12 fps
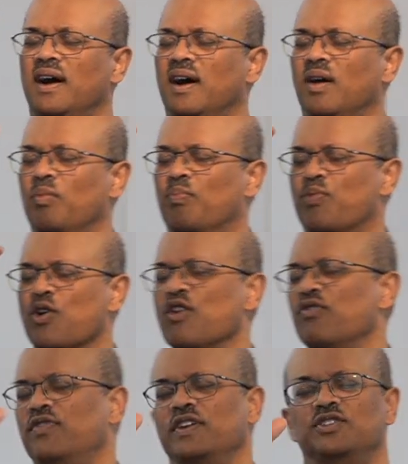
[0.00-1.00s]
how
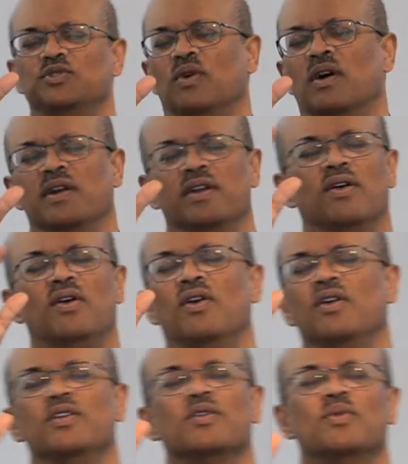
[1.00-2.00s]
perfect you are in
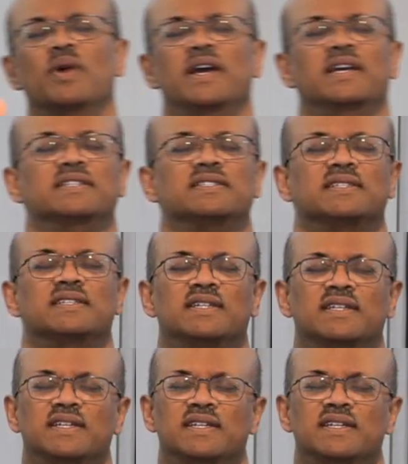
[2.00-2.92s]
all your ways.